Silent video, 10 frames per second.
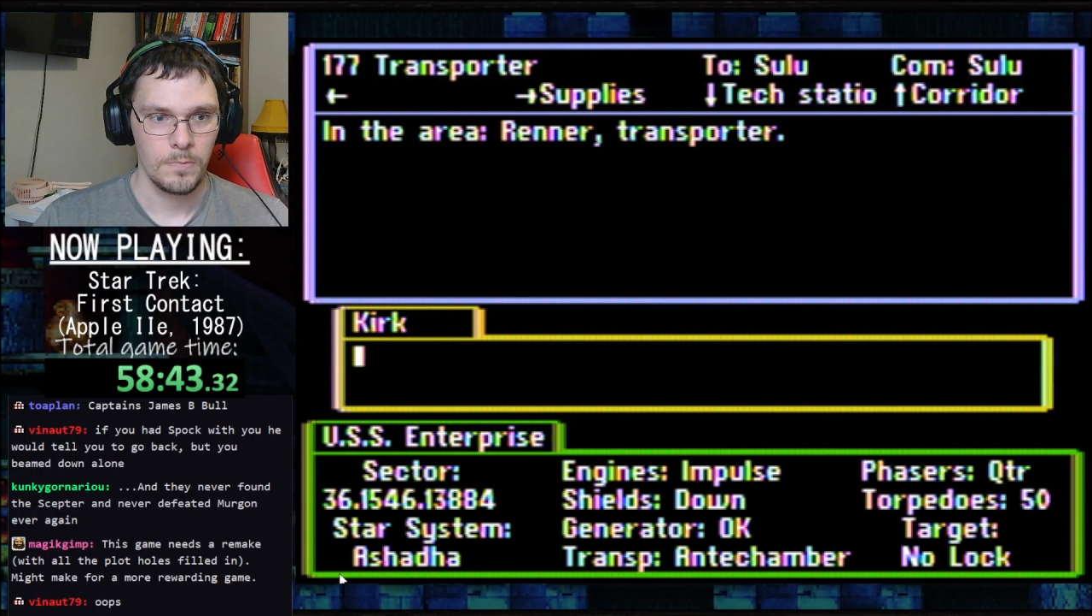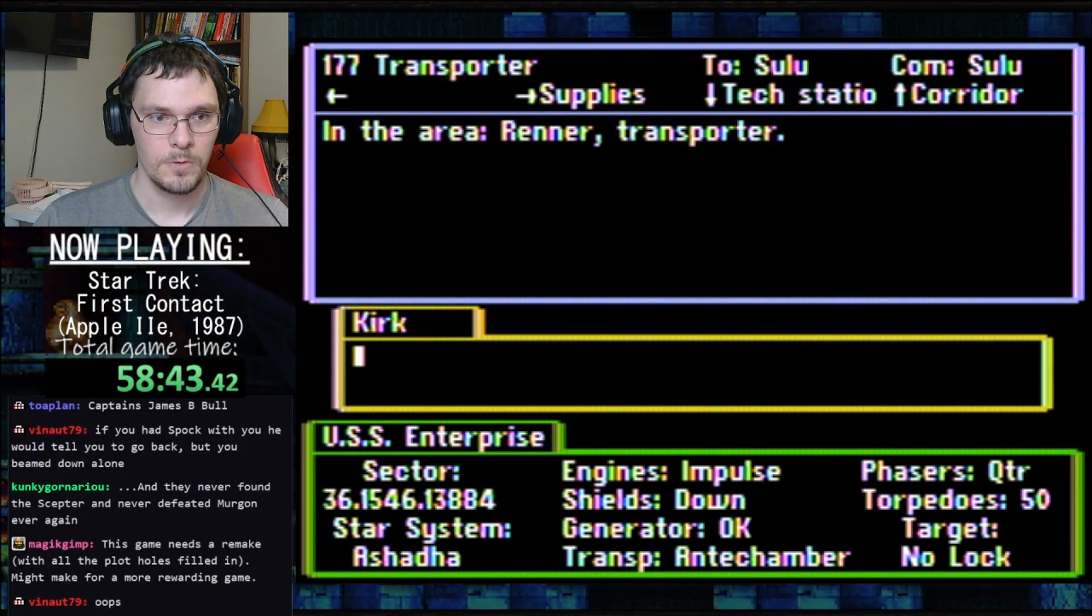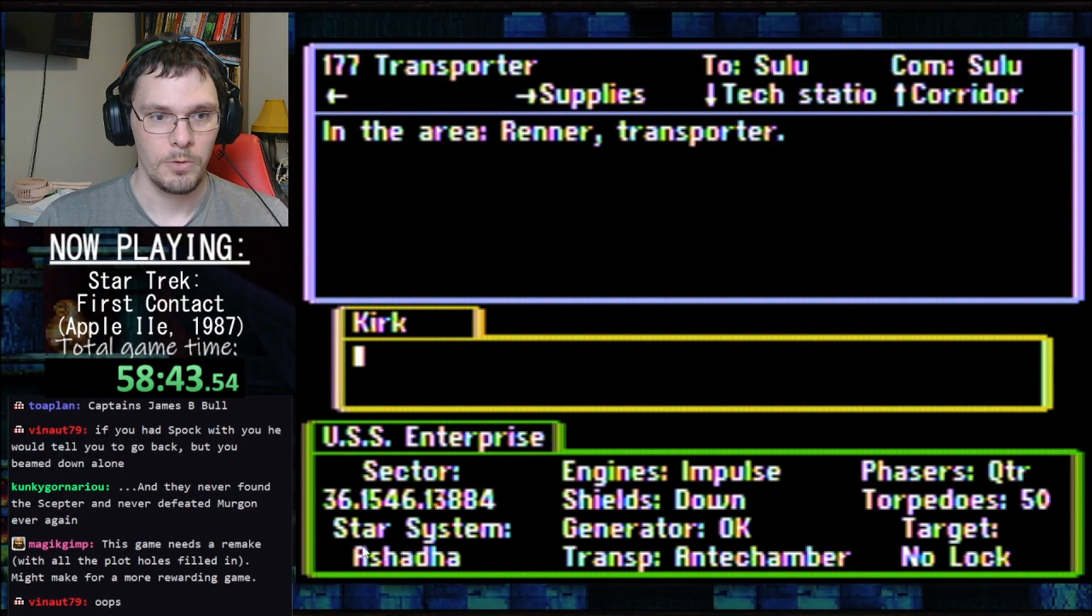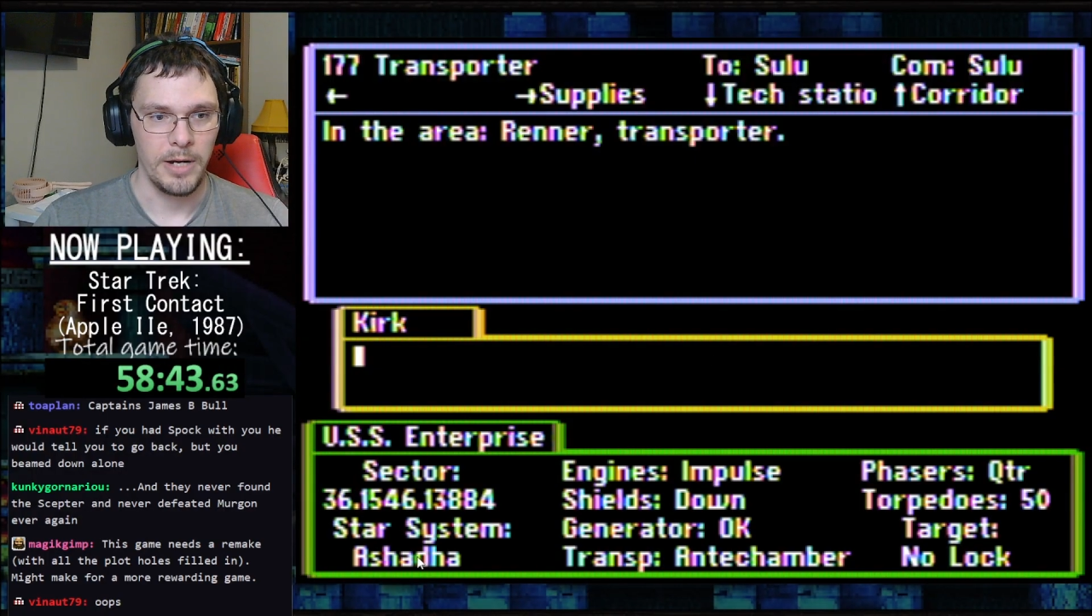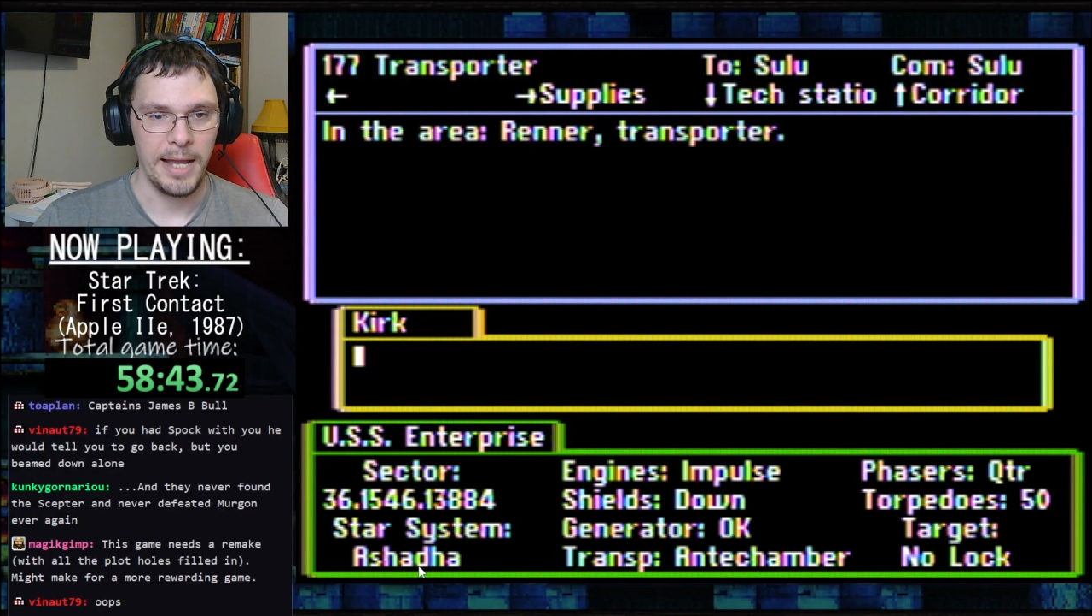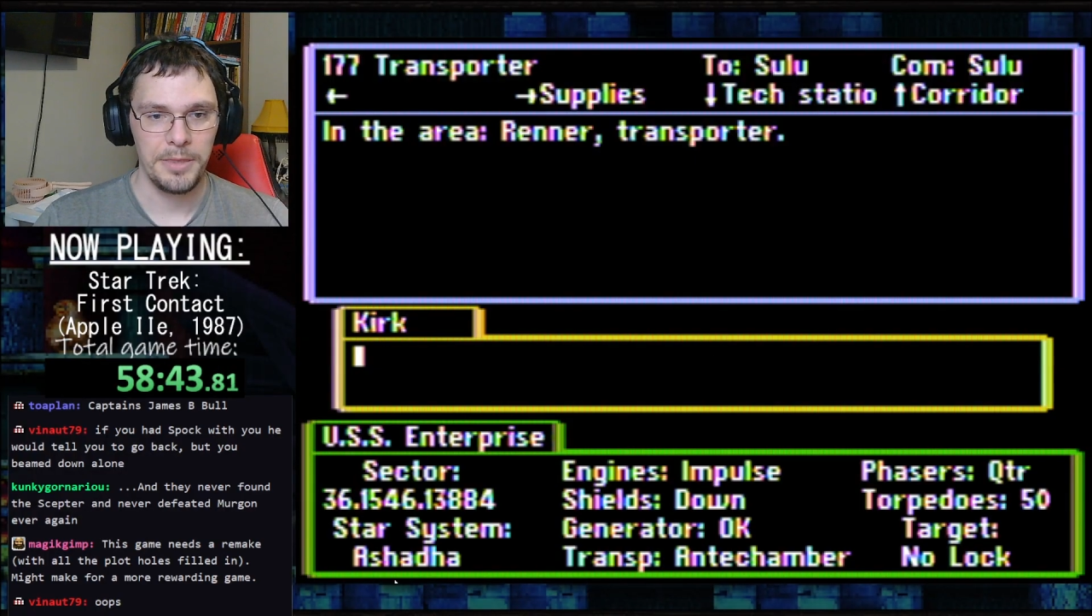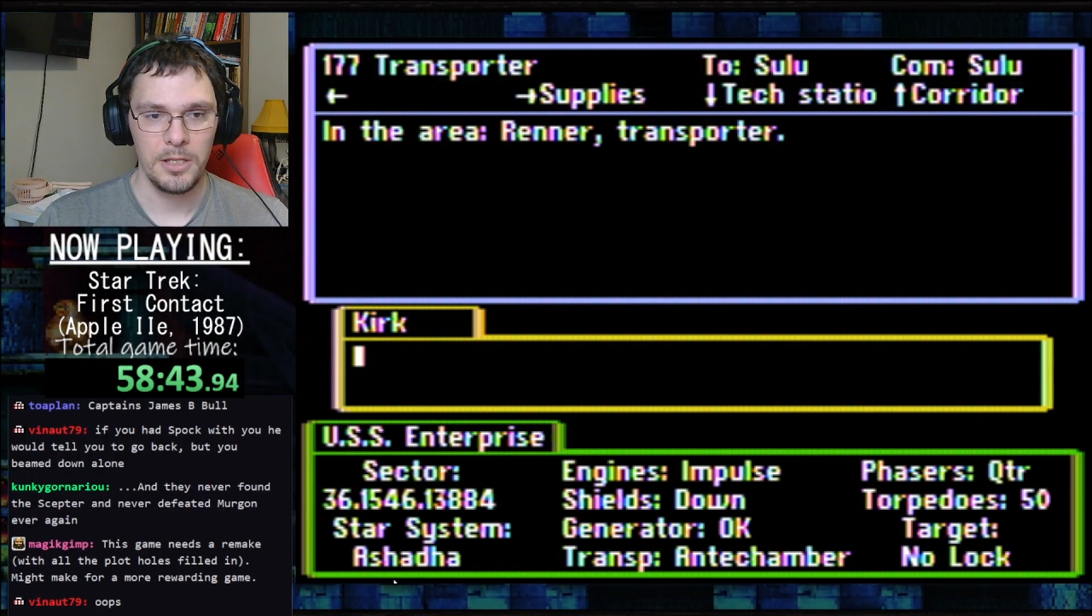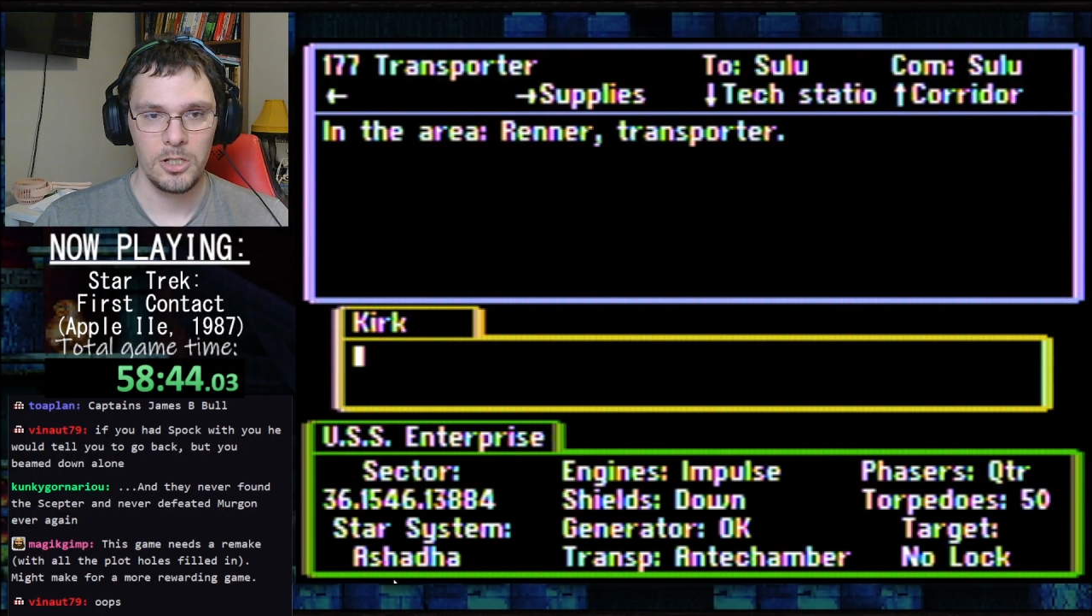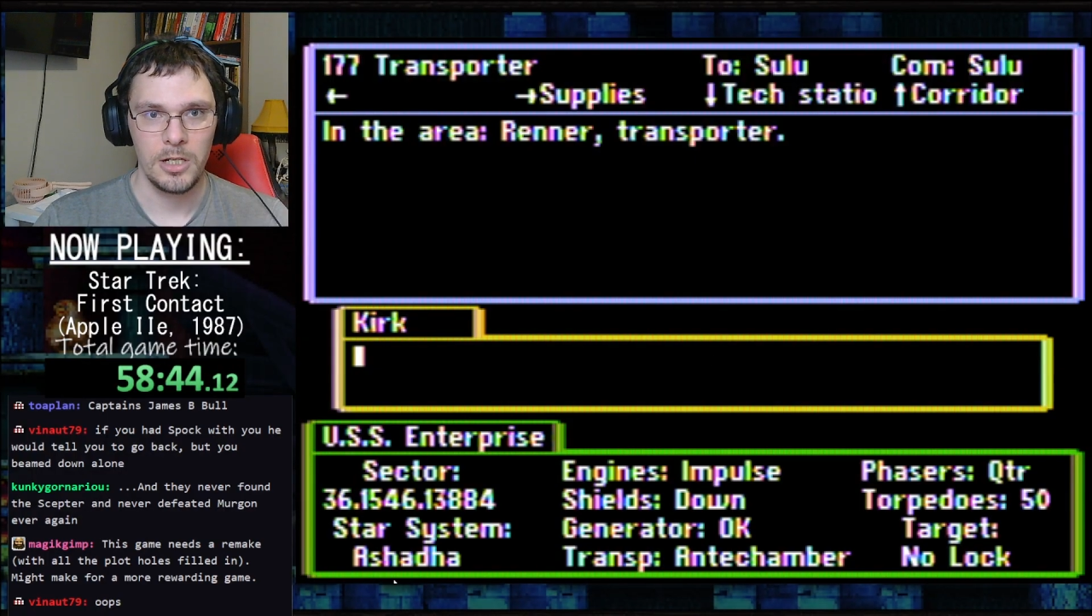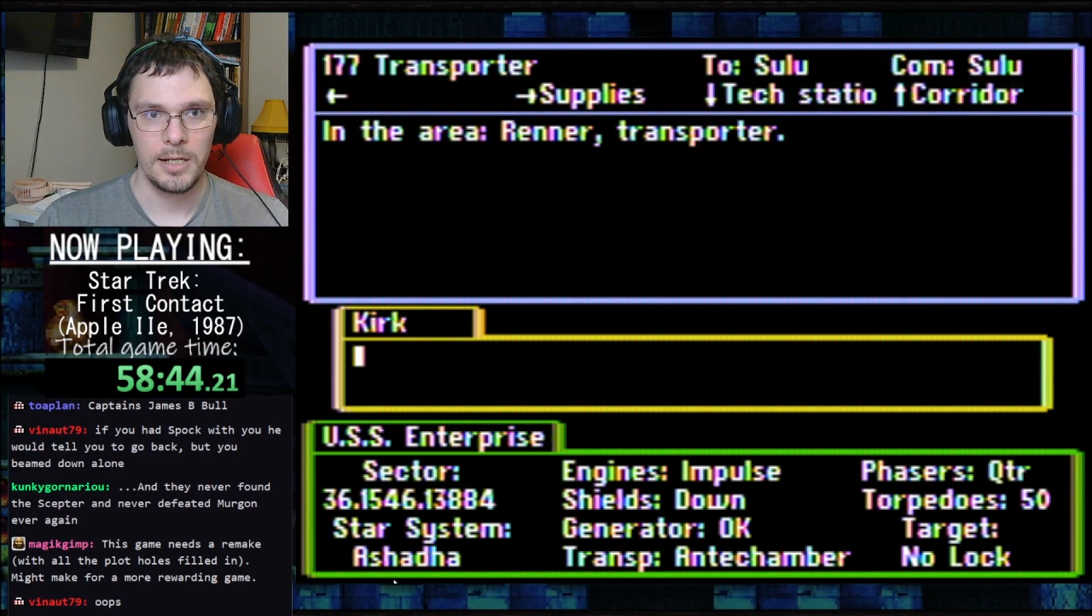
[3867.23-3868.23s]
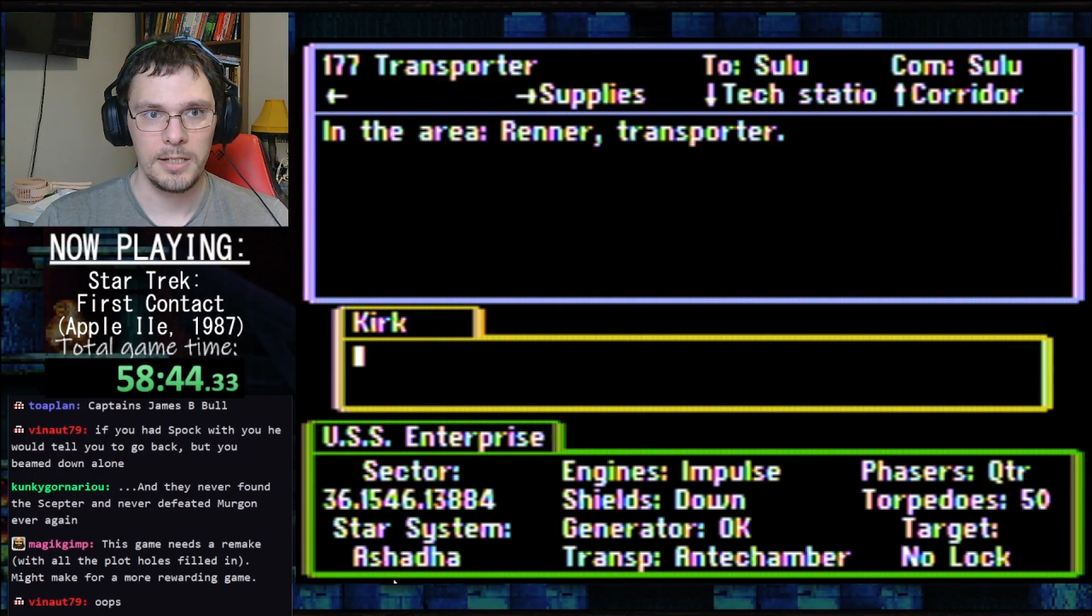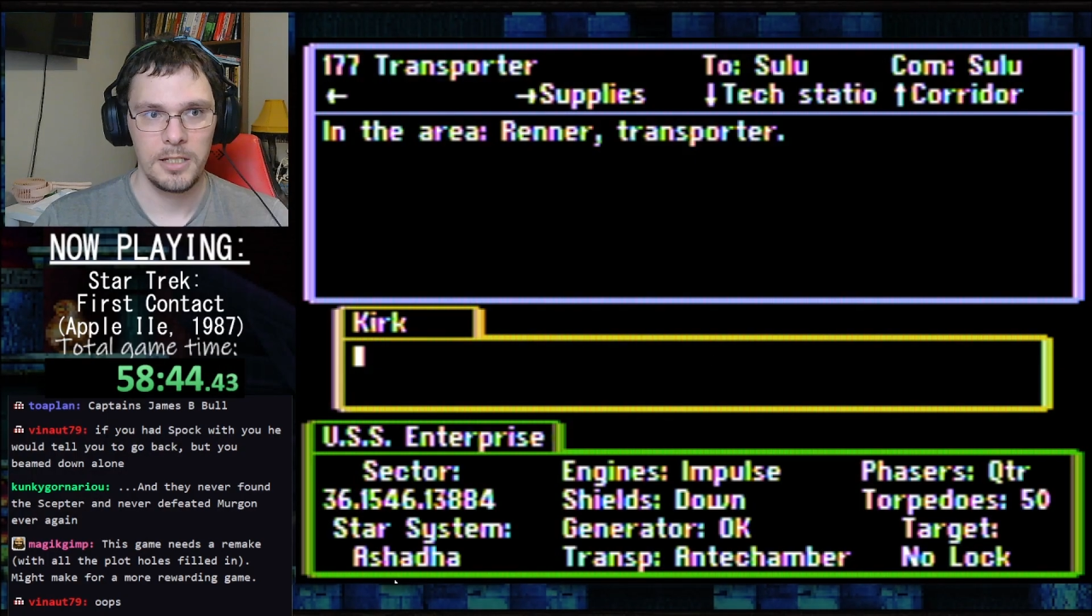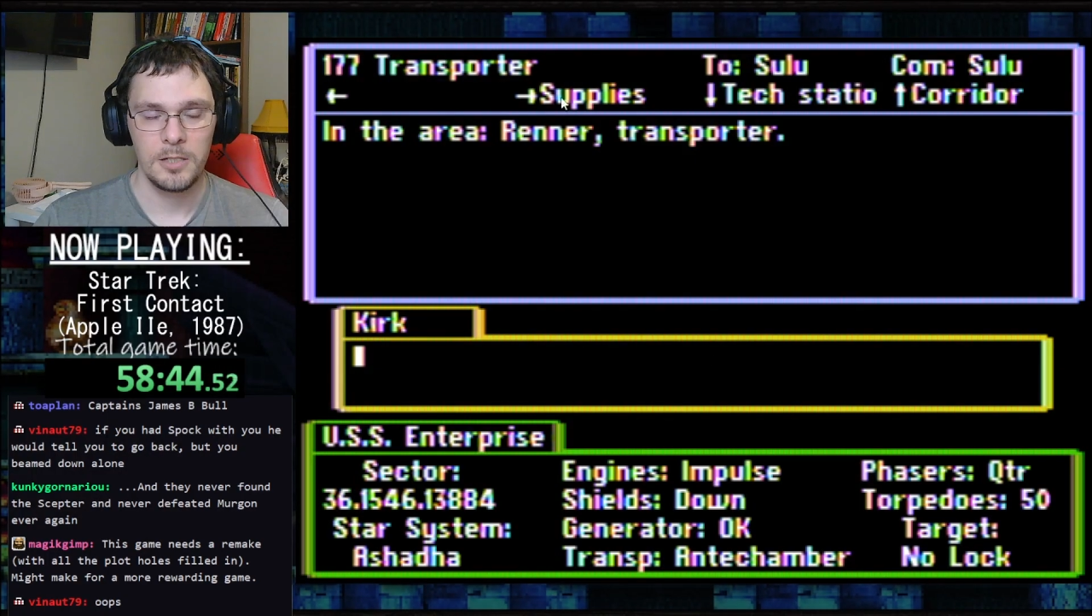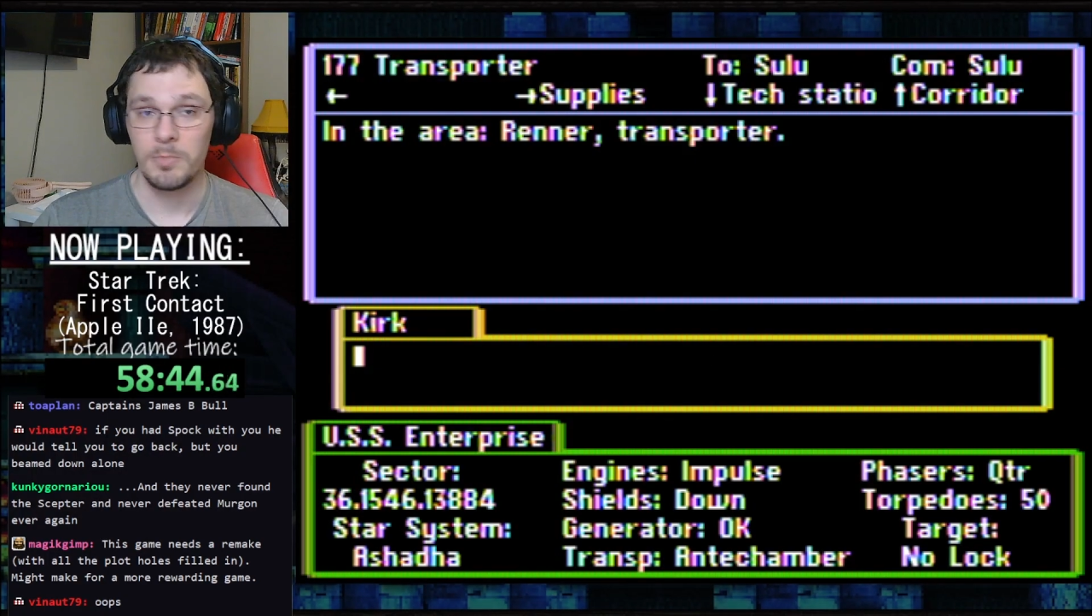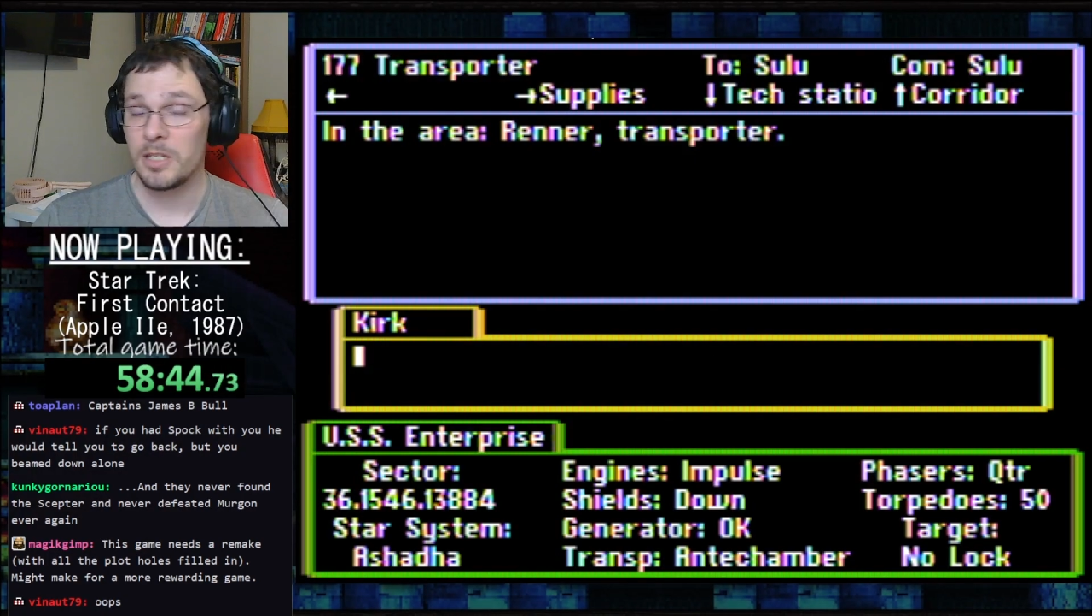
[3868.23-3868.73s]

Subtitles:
We're at the Ashada system.